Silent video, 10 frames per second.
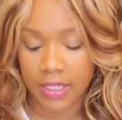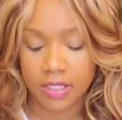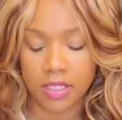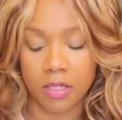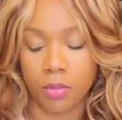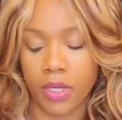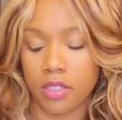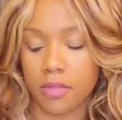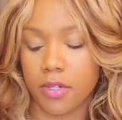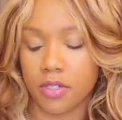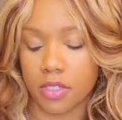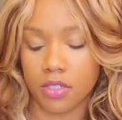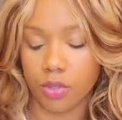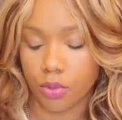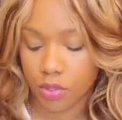It's going to bring this person
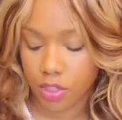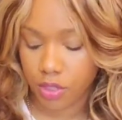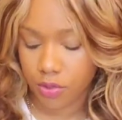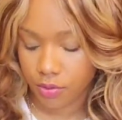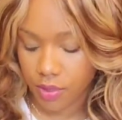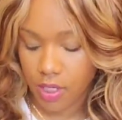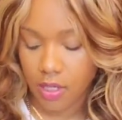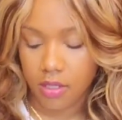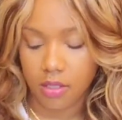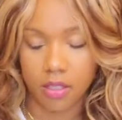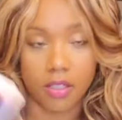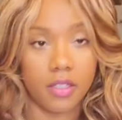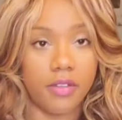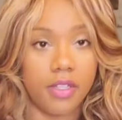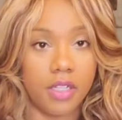towards you. Look,
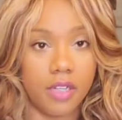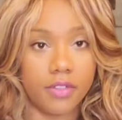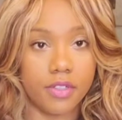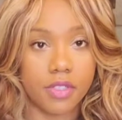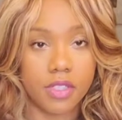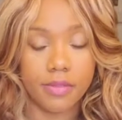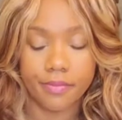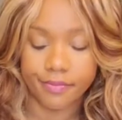the Lovers.